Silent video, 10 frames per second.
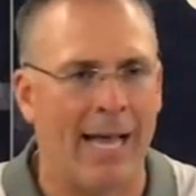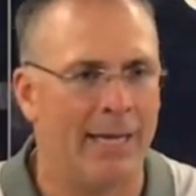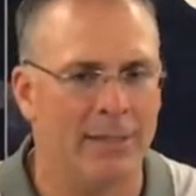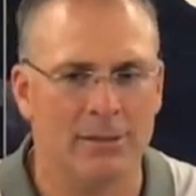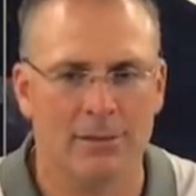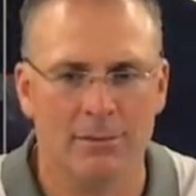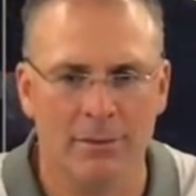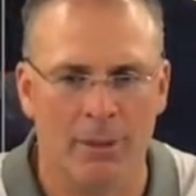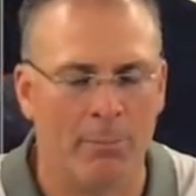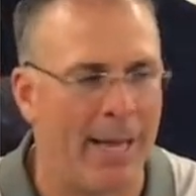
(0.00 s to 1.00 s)
and he's
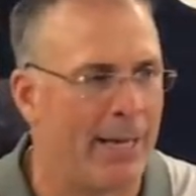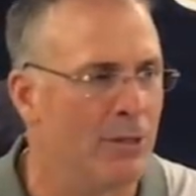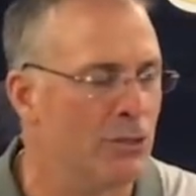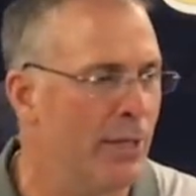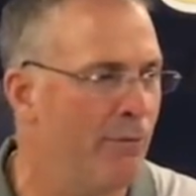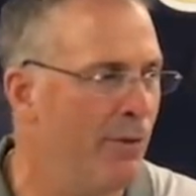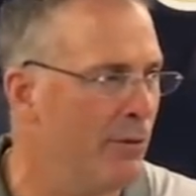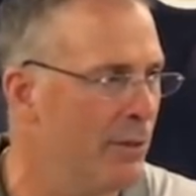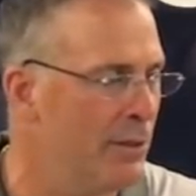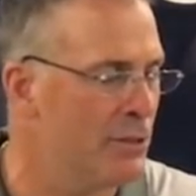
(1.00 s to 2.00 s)
you know back yesterday,
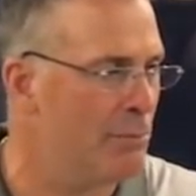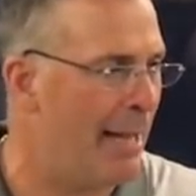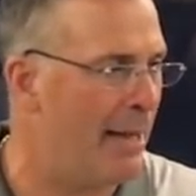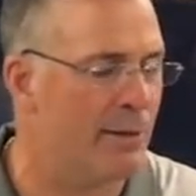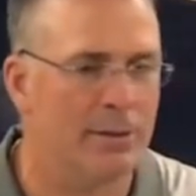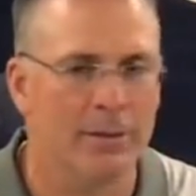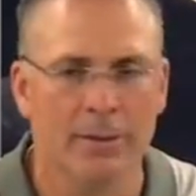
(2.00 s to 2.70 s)
feeling good, smiling.